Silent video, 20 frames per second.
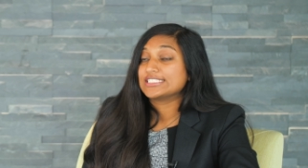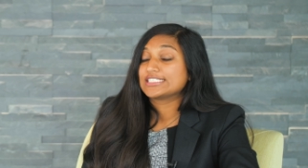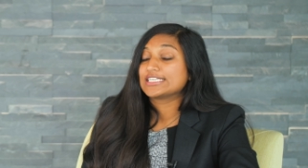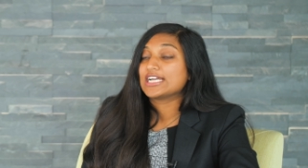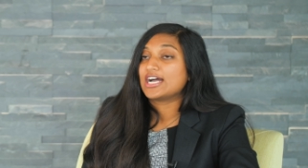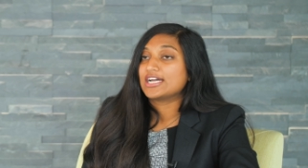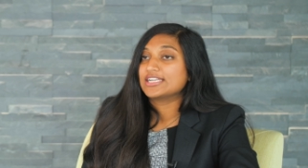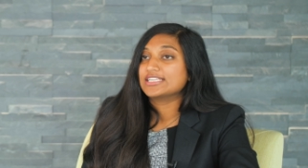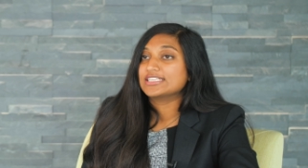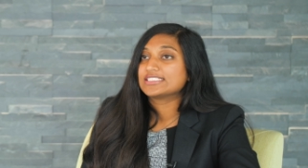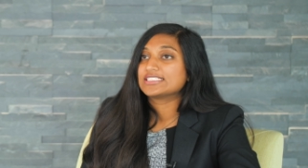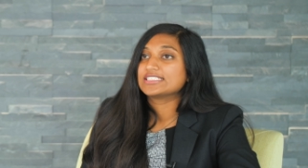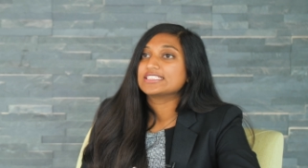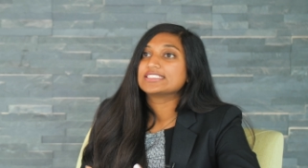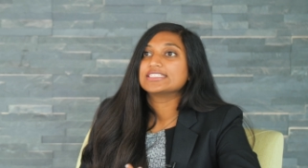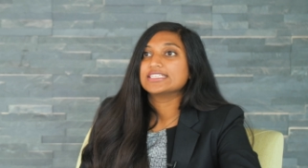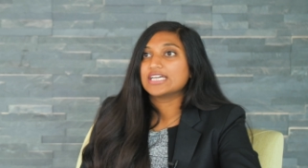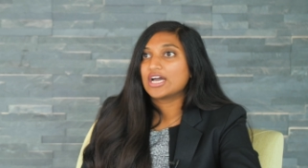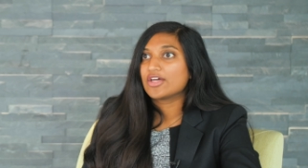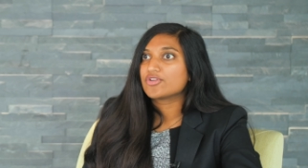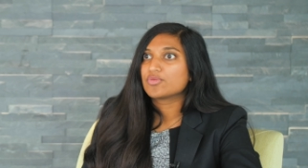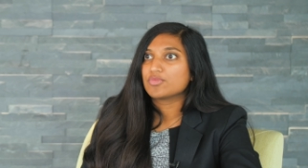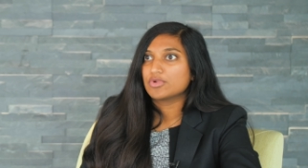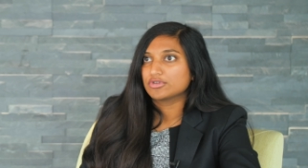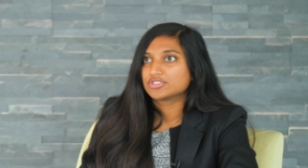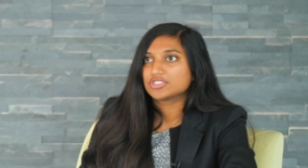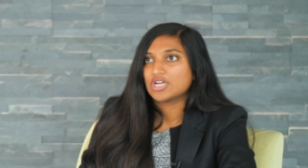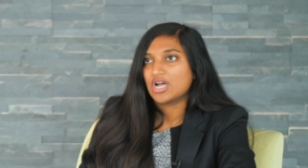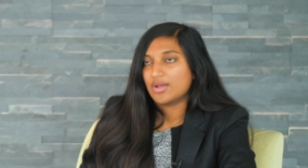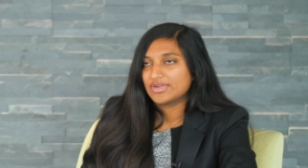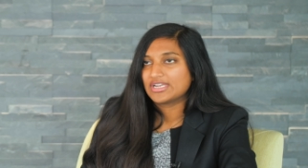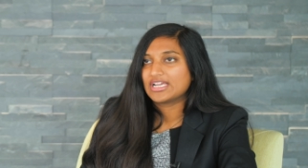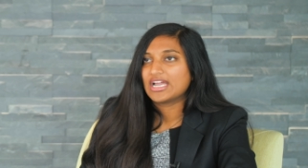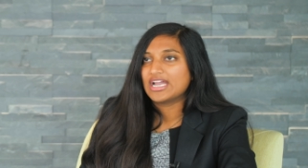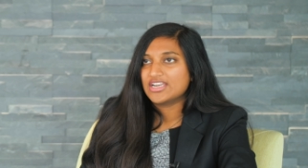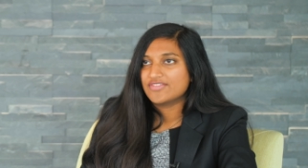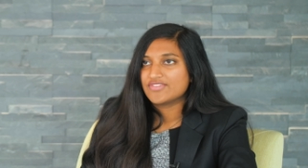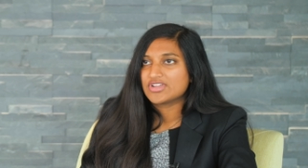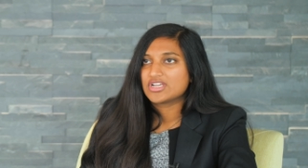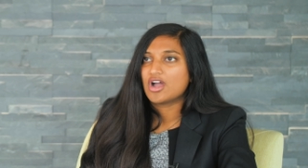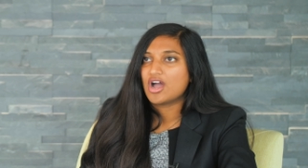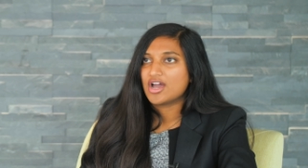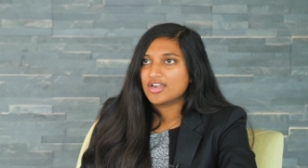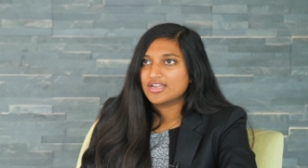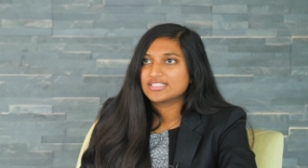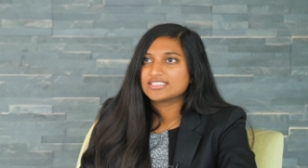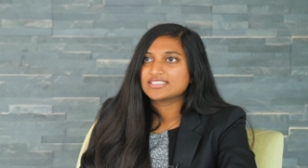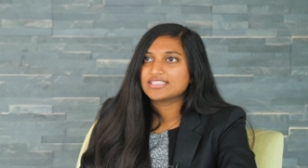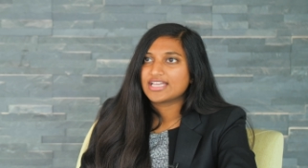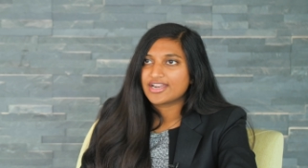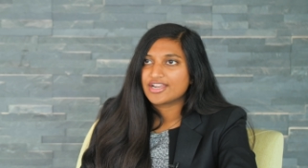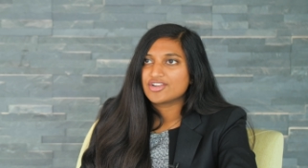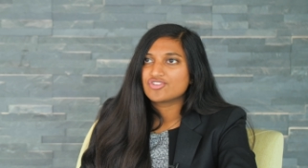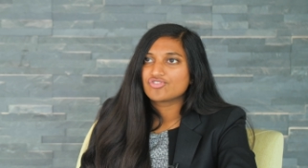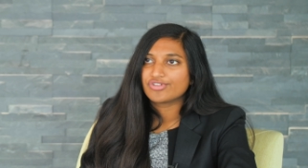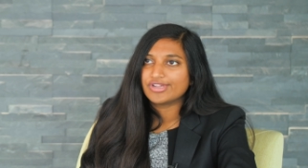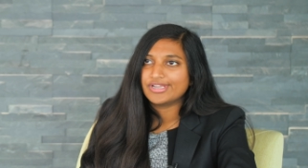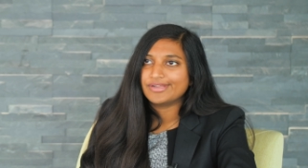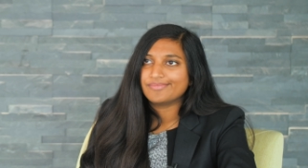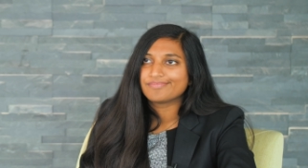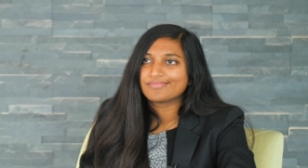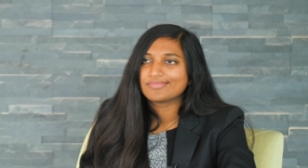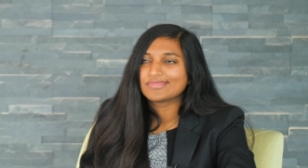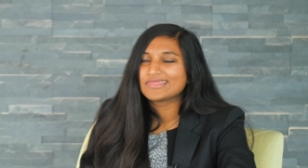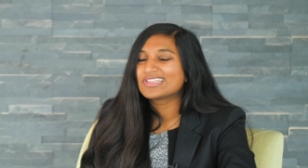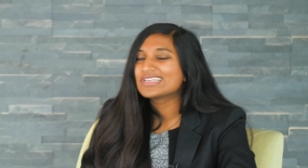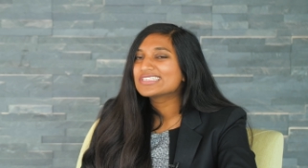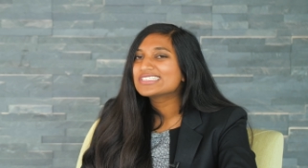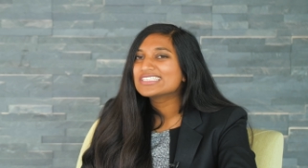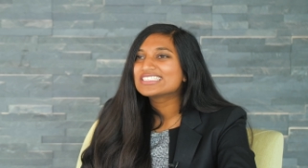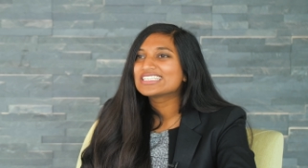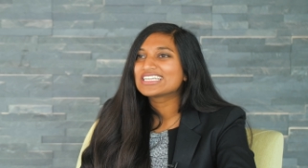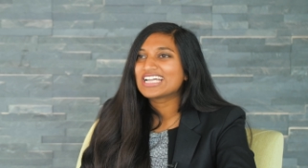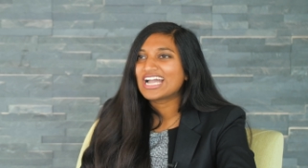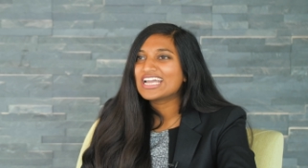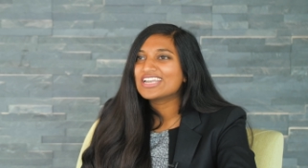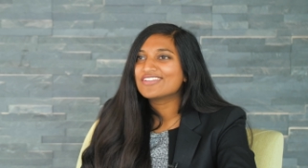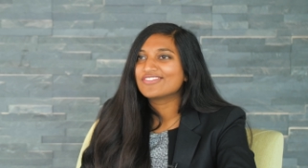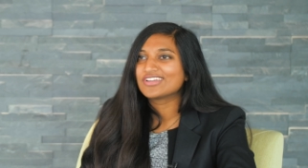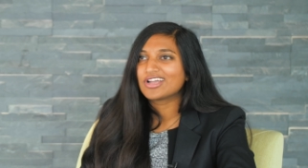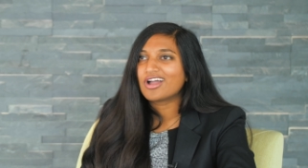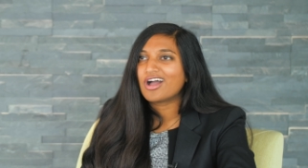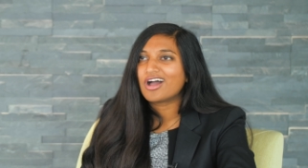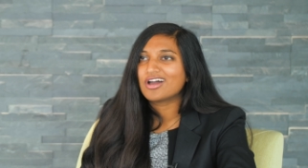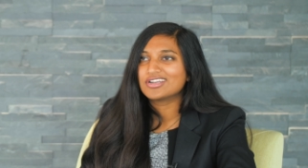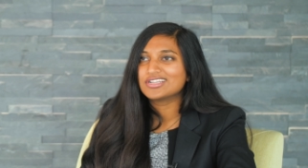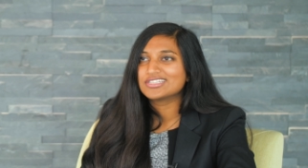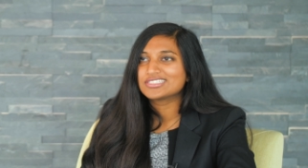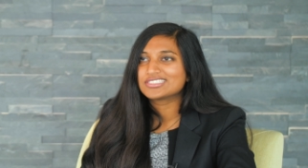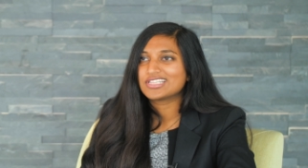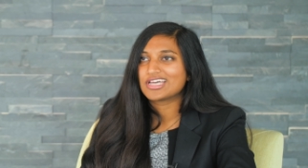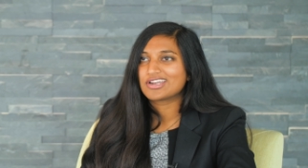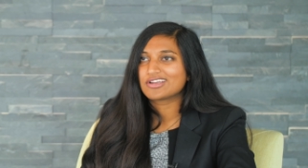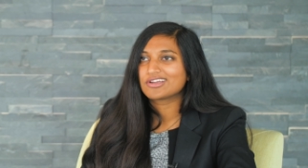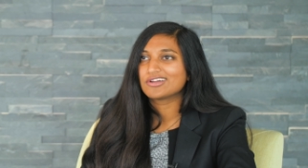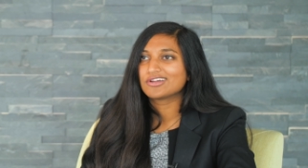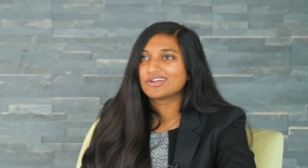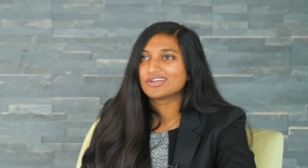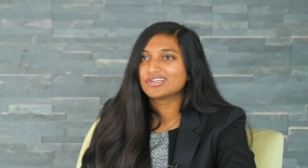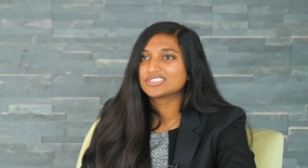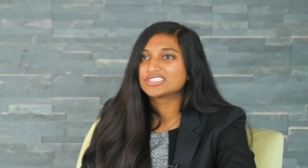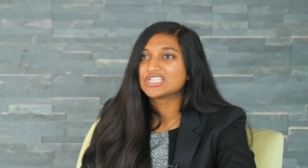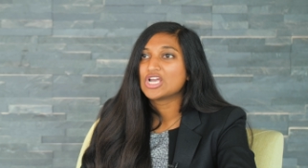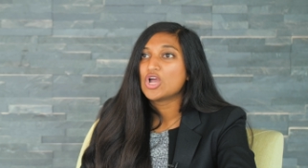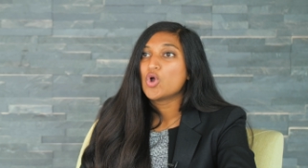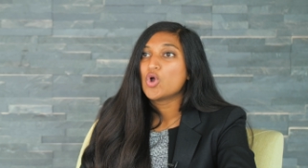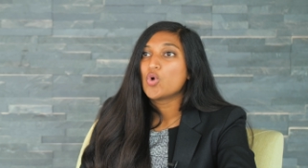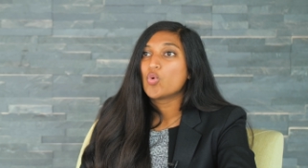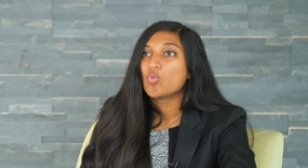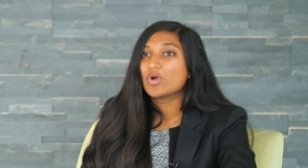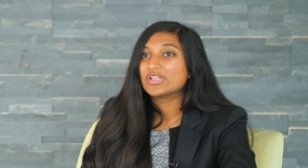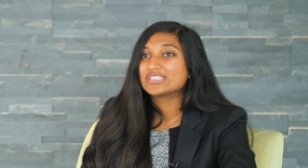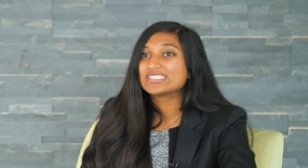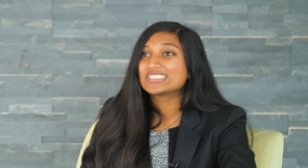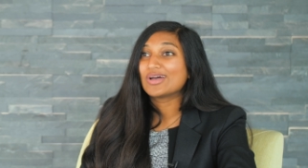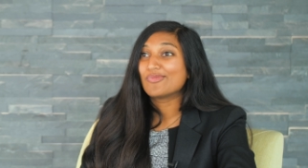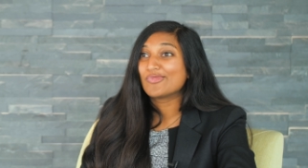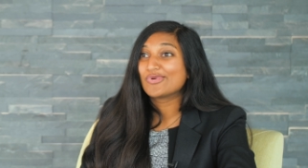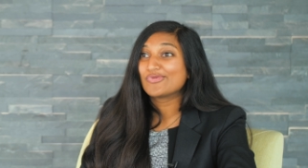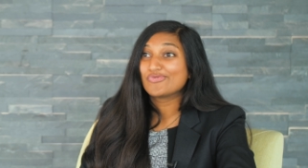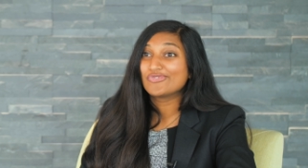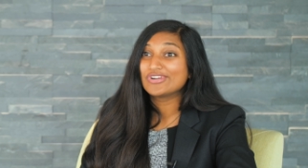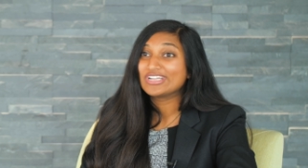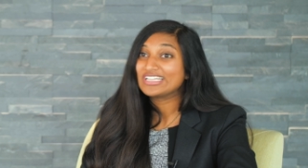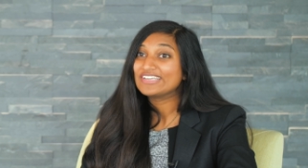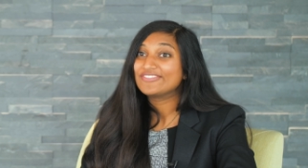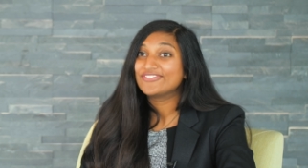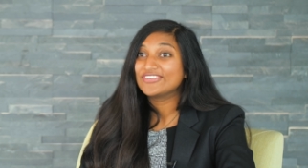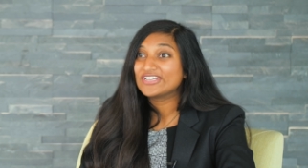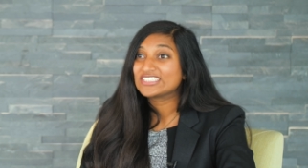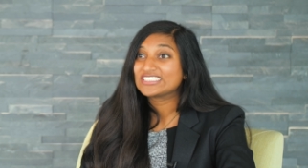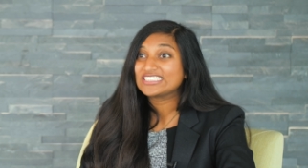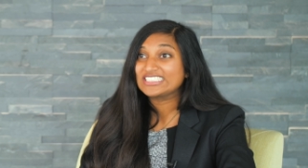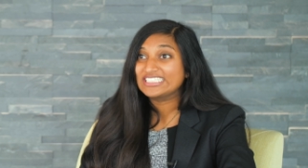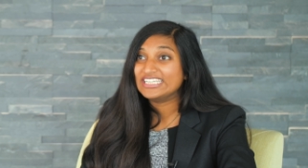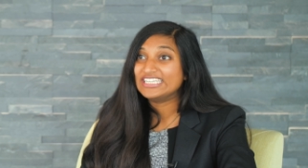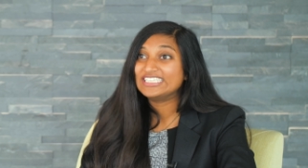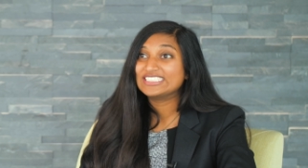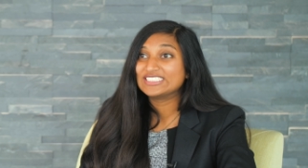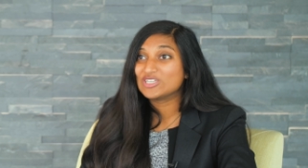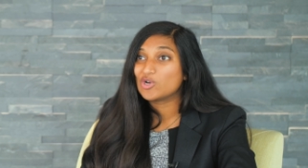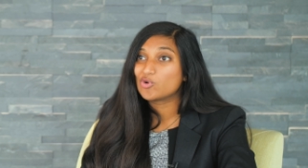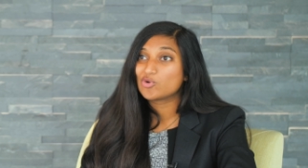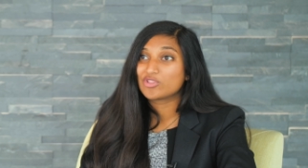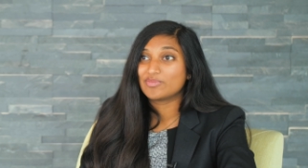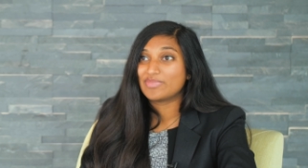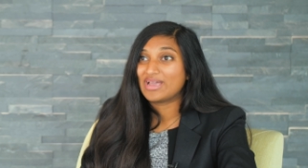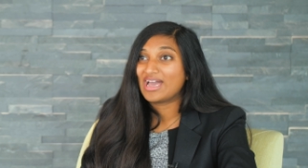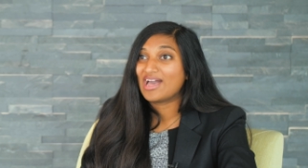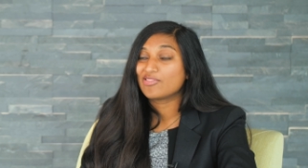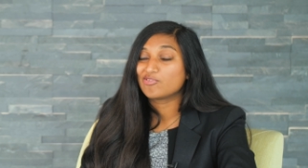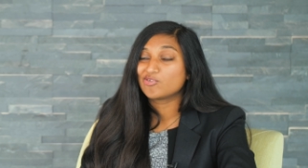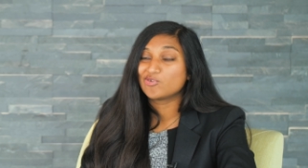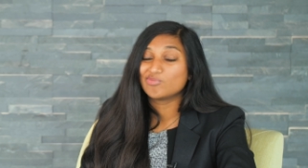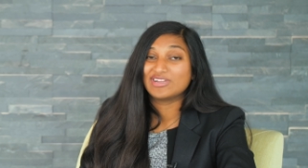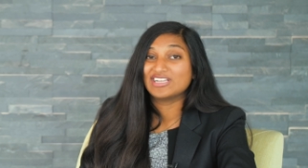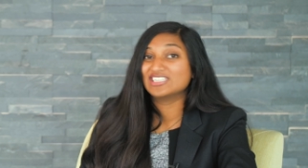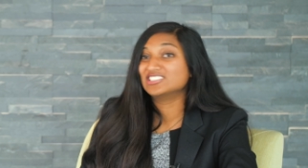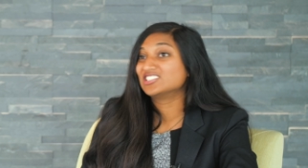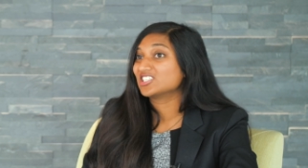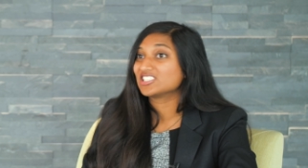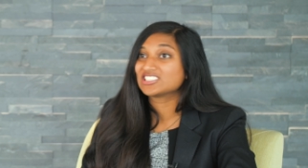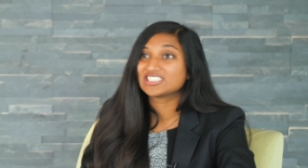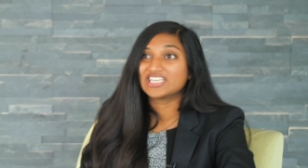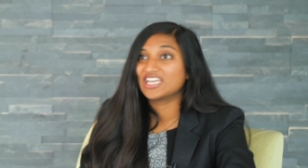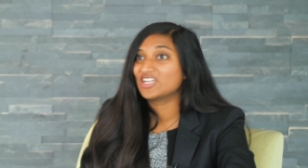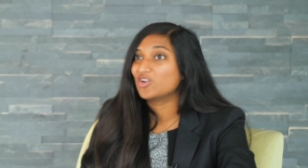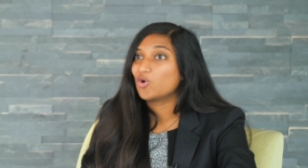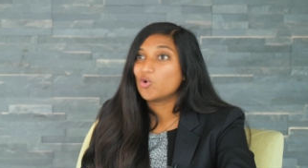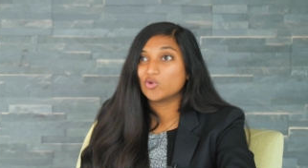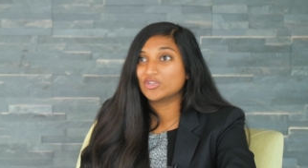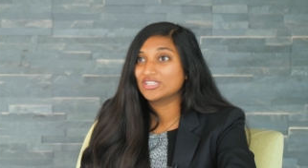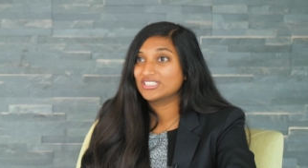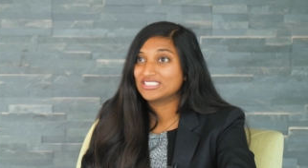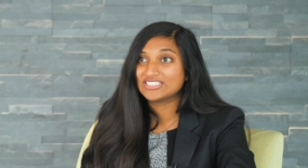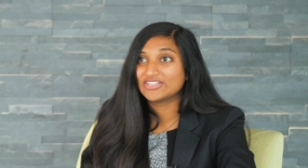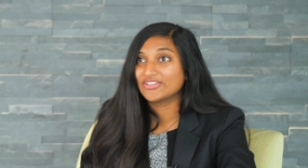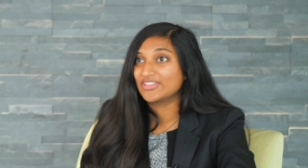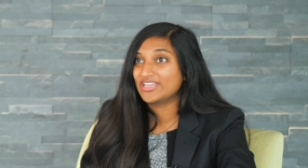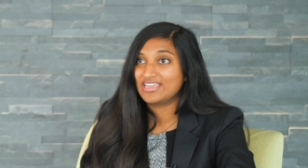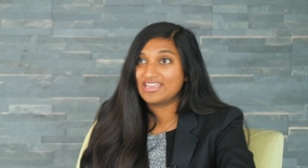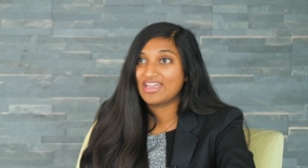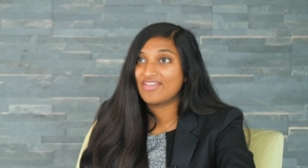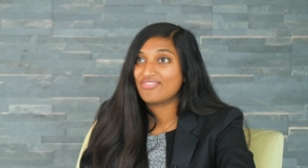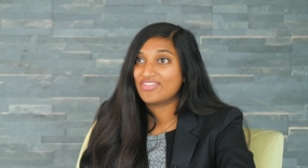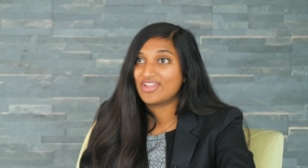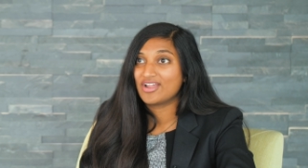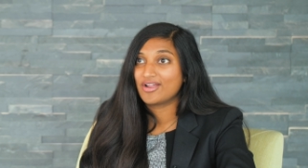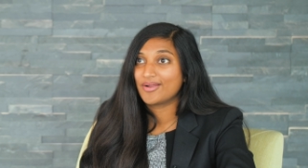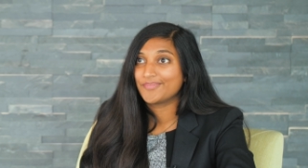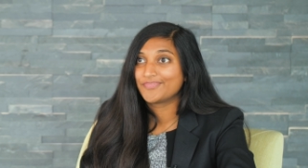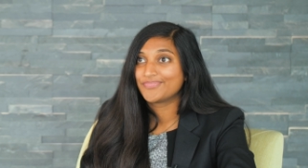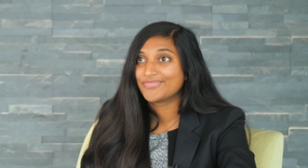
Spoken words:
incontinence is the other most common kind of incontinence that I treat. This is the kind of incontinence that occurs when someone really feels the need to go to the bathroom and just can't hold it till they get there.